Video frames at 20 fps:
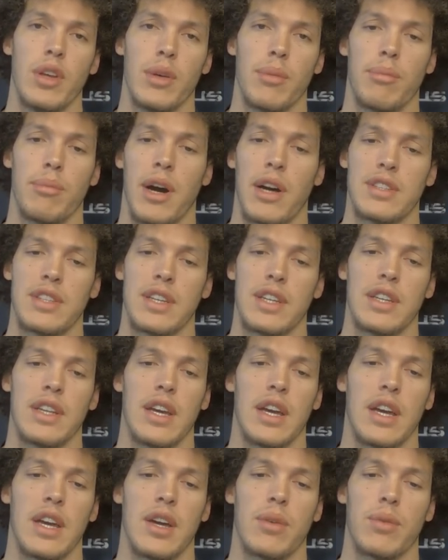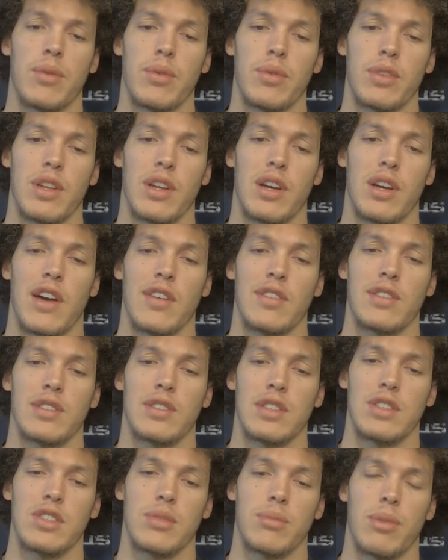Monte down.
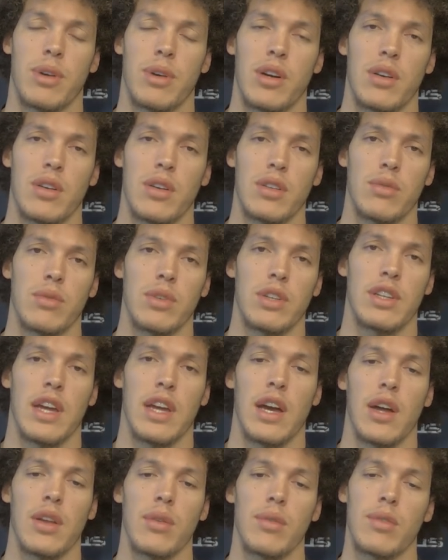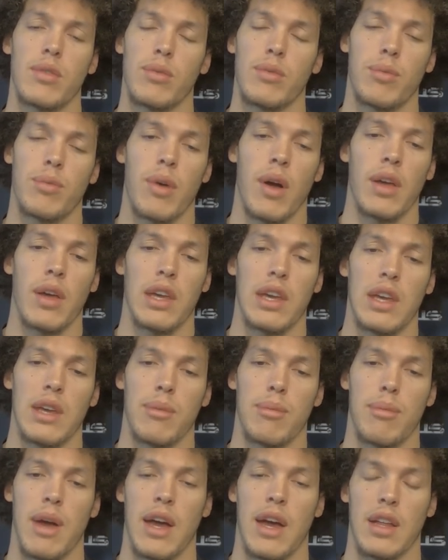Obviously, Jamal went down and probably get
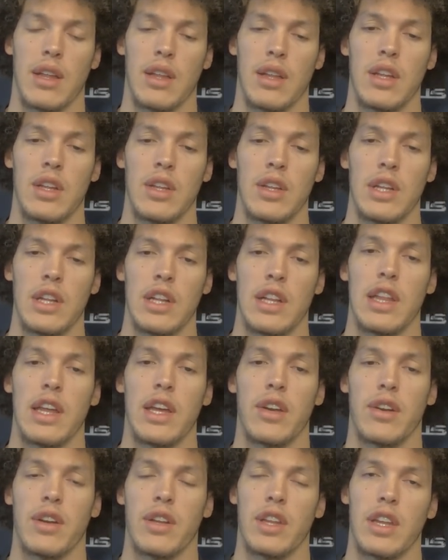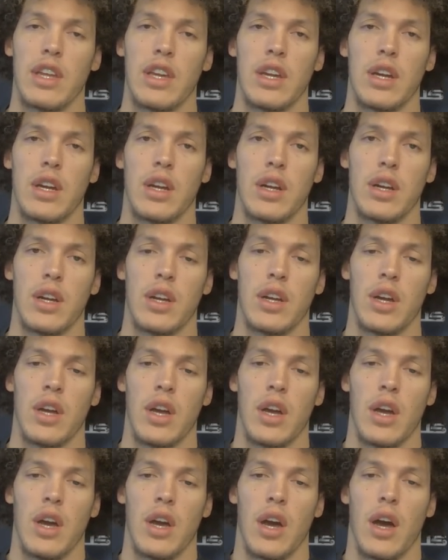him back later in the year.
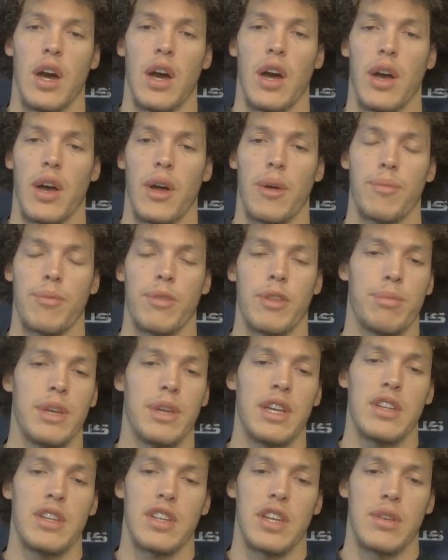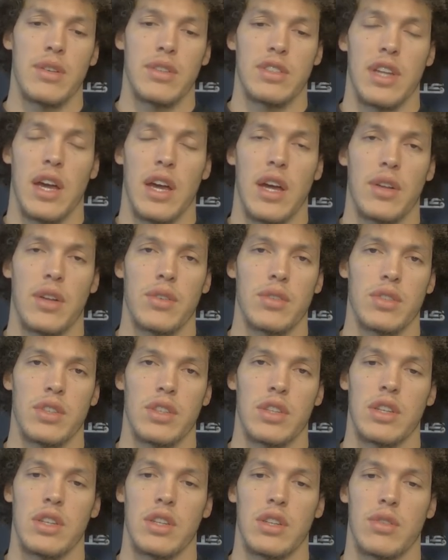Um, PJ was down, who's
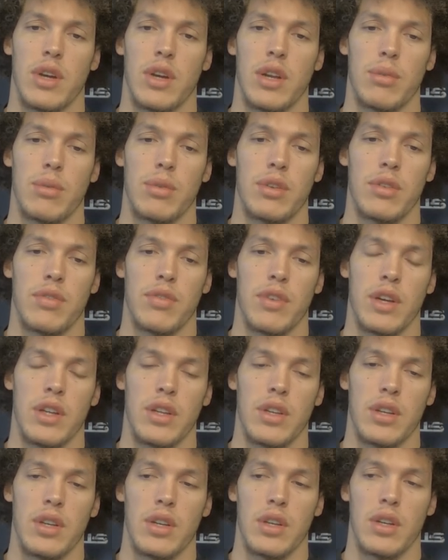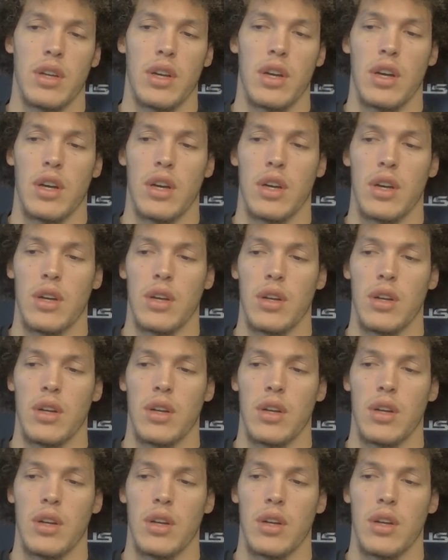an incredible defender. Um,